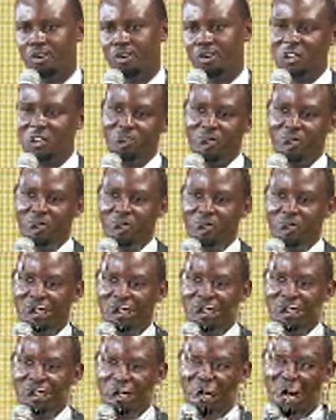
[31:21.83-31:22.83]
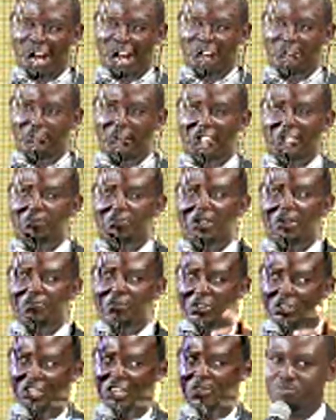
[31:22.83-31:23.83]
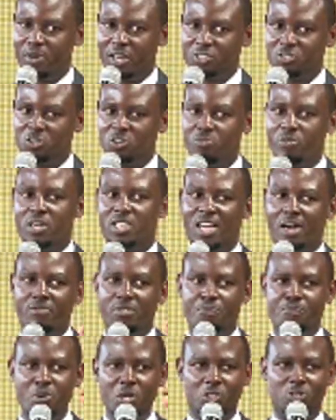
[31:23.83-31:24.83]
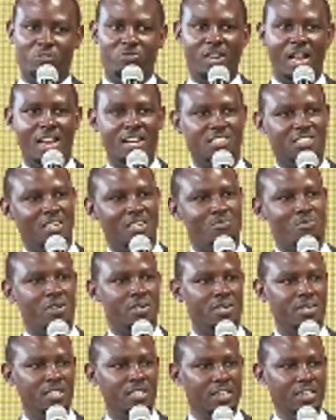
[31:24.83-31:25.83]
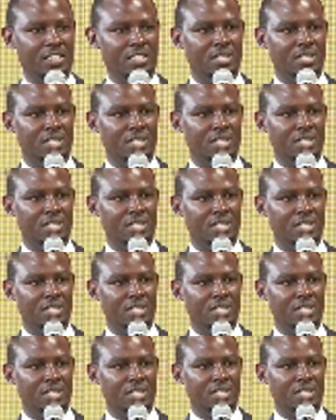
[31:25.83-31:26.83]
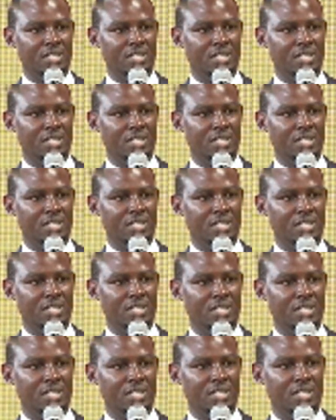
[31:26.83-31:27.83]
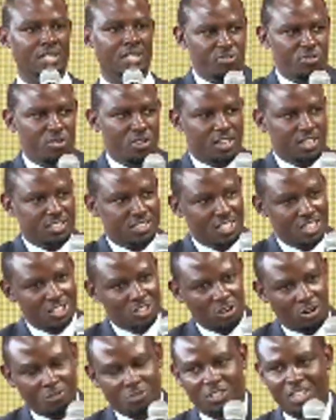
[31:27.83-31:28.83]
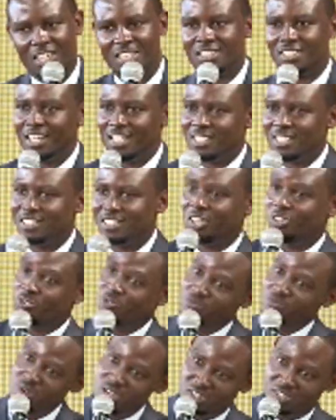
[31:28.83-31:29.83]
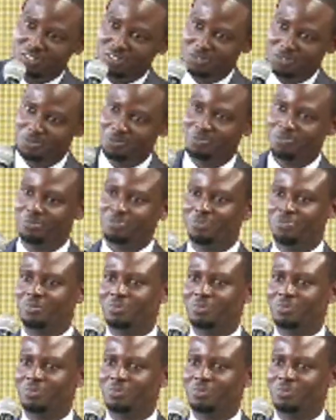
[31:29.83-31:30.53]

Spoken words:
but you might be an employer, you might be a business person, you might have a plan somewhere, because these are the intricacies of success that you meet.